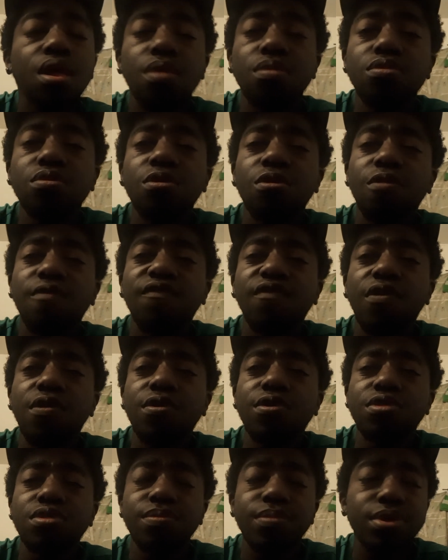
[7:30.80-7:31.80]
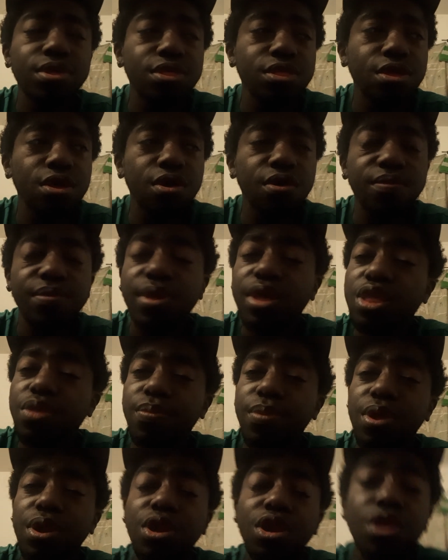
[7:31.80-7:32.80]
I'm going to focus on myself, not
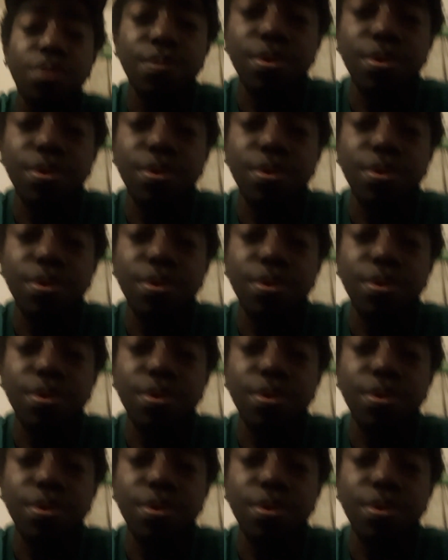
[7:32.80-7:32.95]
spend any